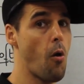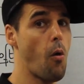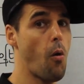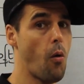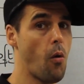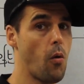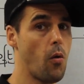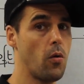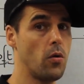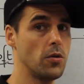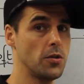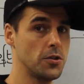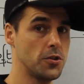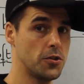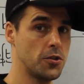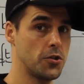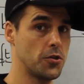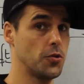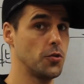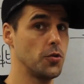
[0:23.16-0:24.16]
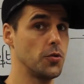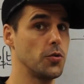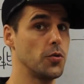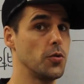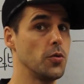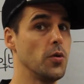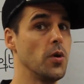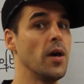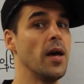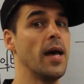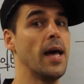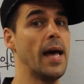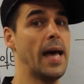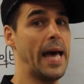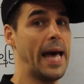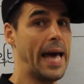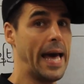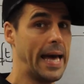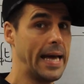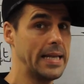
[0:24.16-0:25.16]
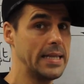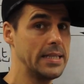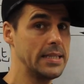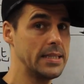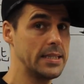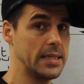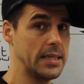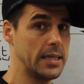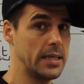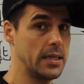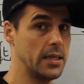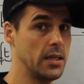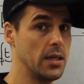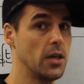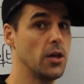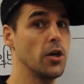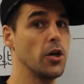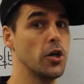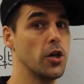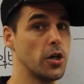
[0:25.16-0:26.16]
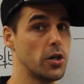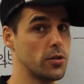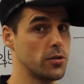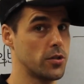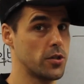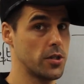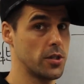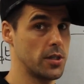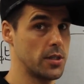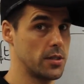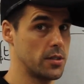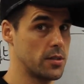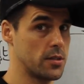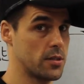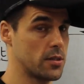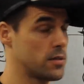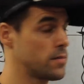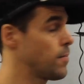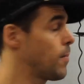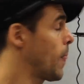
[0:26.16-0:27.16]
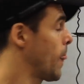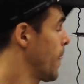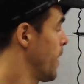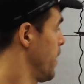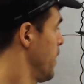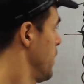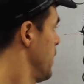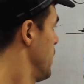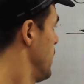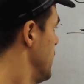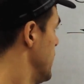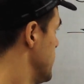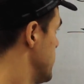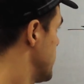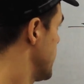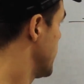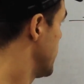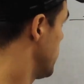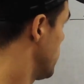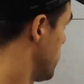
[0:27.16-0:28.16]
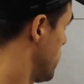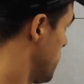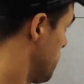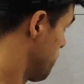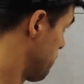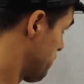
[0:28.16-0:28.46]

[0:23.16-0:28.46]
or two ending consonants. Let's take a look.